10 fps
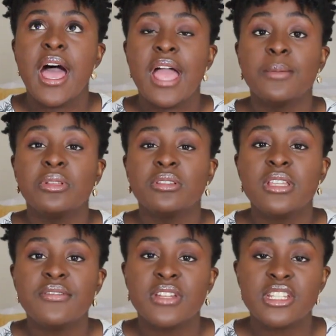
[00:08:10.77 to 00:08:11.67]
I
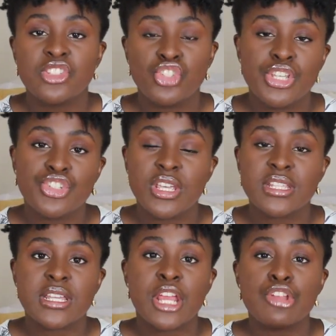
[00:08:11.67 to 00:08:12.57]
believe in his
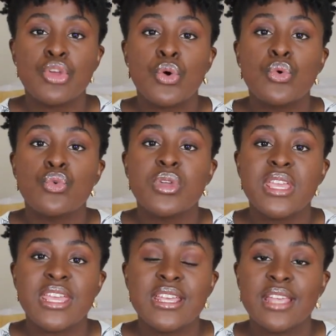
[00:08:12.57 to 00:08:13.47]
teachings, and I know who he
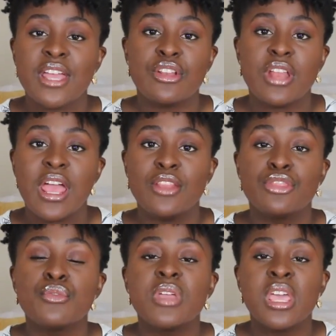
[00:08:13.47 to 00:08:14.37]
is.
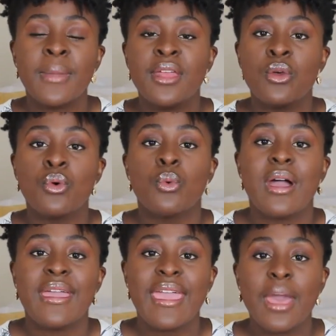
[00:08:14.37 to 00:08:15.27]
And through him, I know who
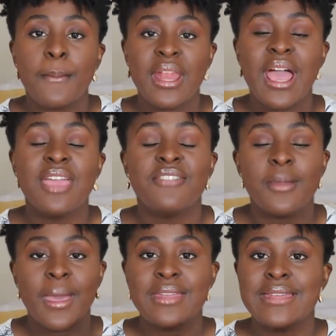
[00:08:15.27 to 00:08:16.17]
I am, and I
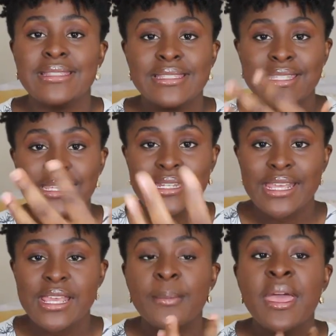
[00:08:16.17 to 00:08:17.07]
find my identity in
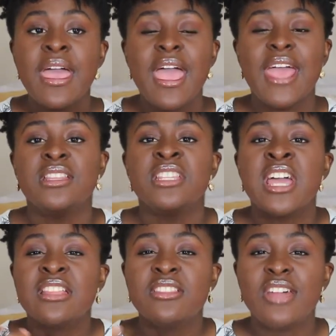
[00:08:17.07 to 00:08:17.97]
him. And
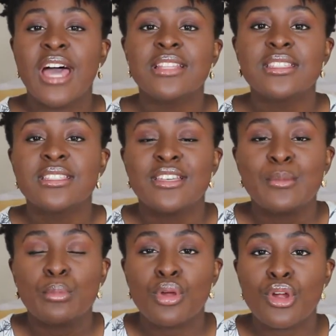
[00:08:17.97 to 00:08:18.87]
that
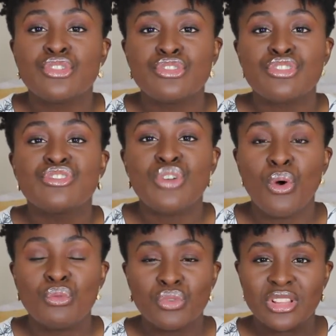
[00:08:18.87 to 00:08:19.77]

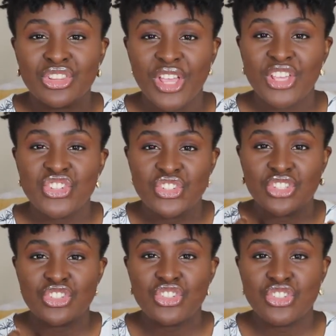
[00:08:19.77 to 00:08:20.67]
personal
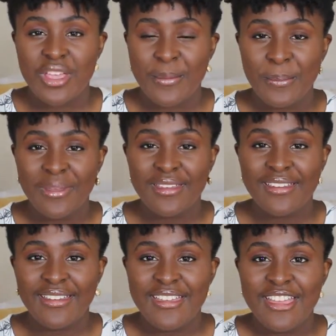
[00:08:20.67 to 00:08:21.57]
relationship
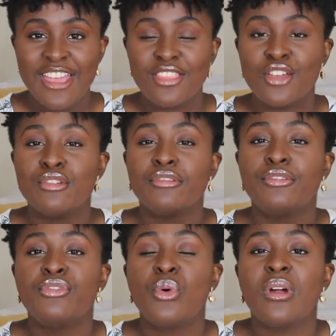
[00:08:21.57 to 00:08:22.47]
that you
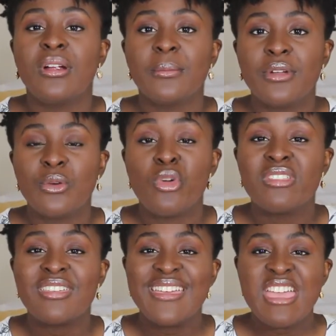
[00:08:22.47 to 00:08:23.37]
form
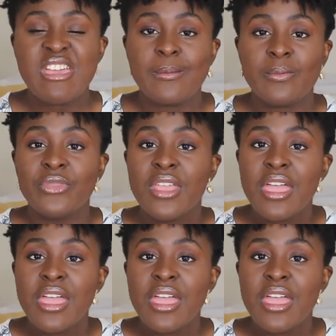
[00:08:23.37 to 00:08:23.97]
with him.